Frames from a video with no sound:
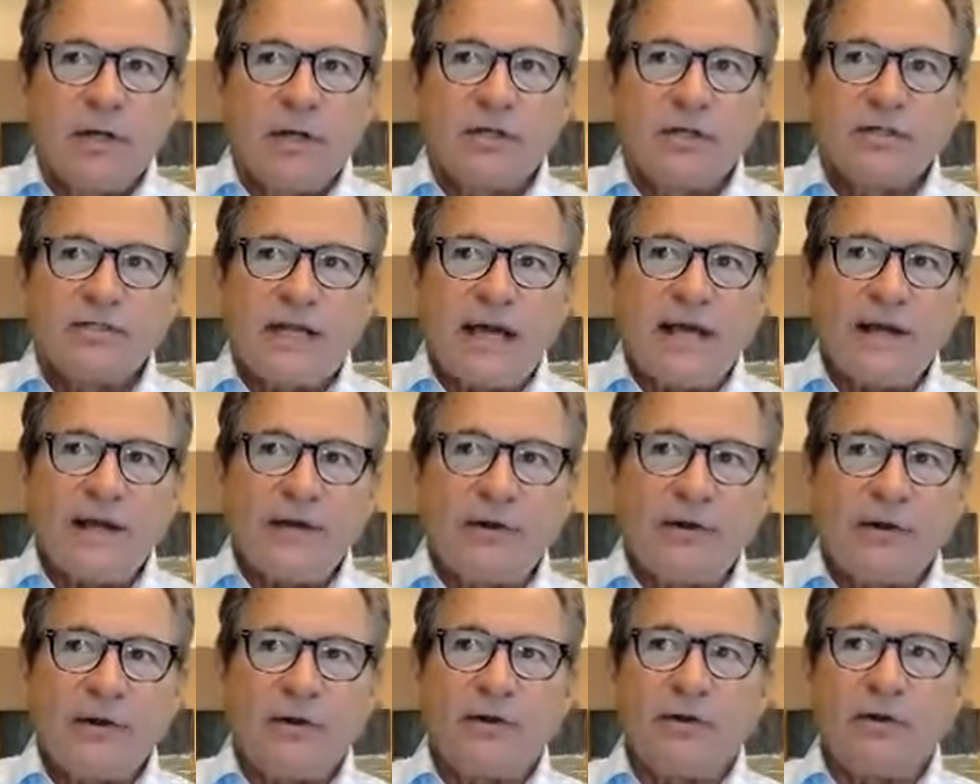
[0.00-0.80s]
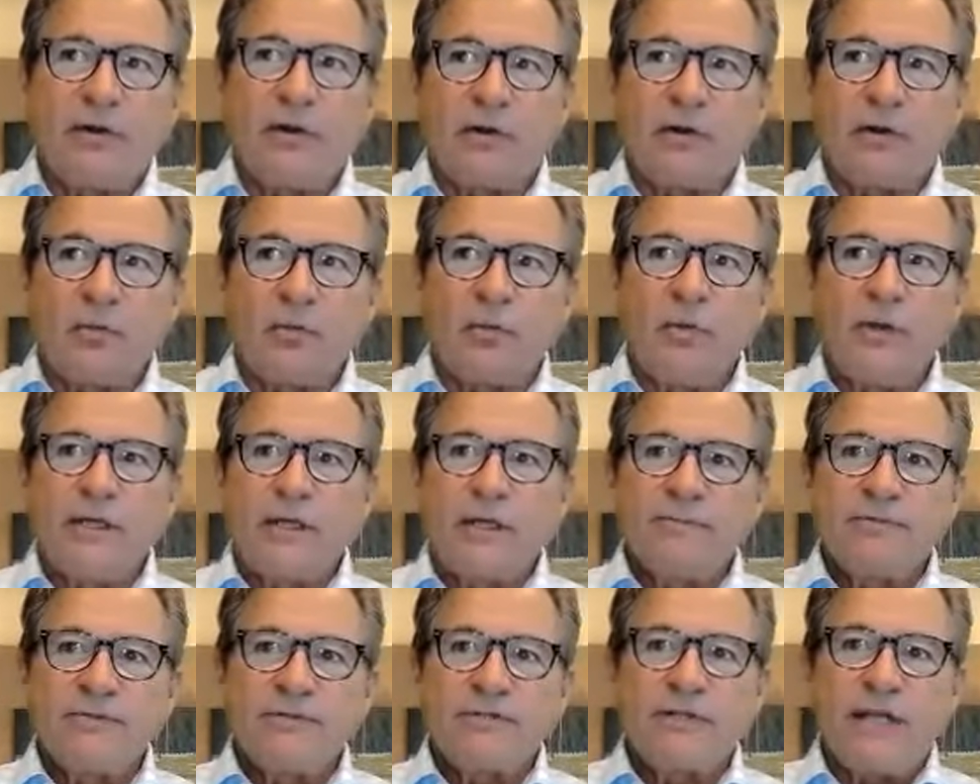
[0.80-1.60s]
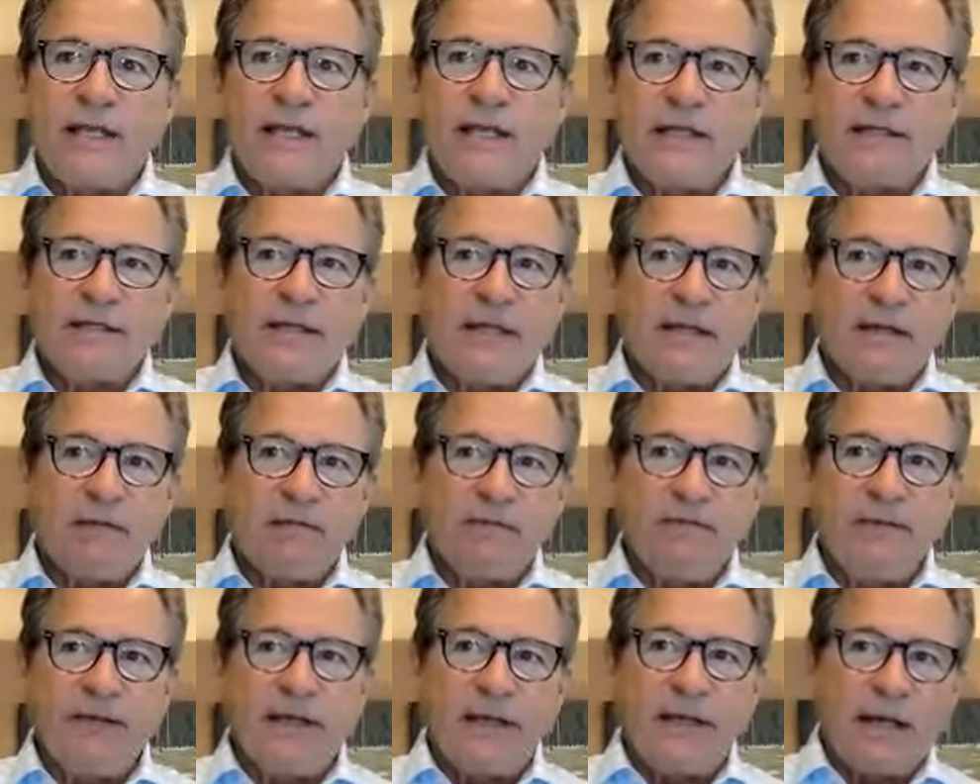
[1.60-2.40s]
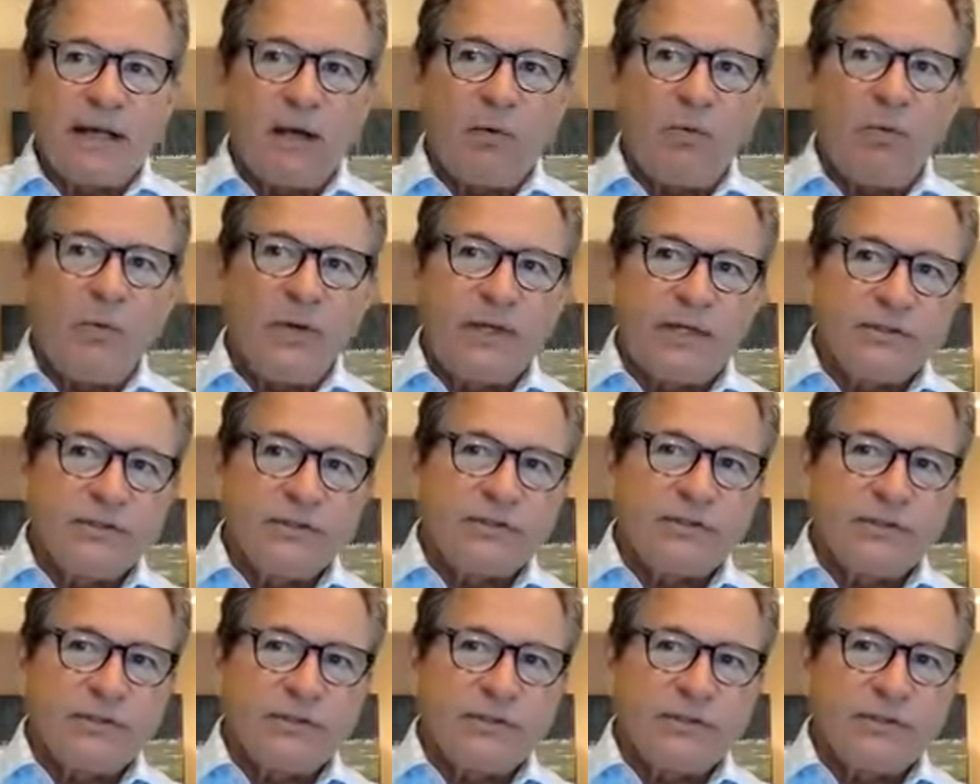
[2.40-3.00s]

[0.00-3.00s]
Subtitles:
because I'd heard Art Williams say at that event I went